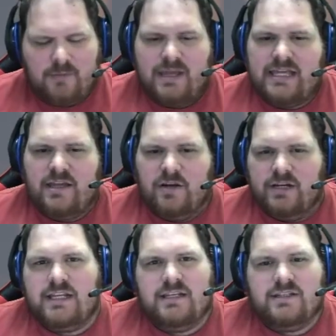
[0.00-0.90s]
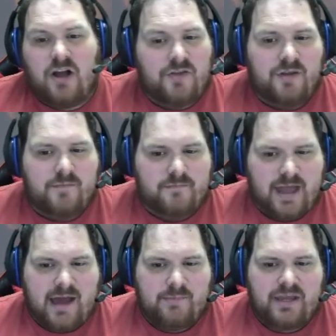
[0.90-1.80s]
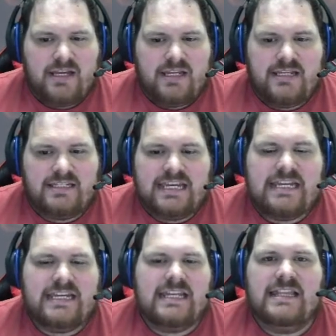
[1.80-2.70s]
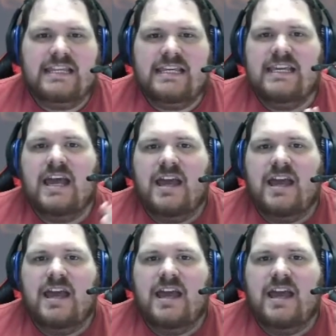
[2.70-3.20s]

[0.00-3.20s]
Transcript: Here it is on the map. It is in the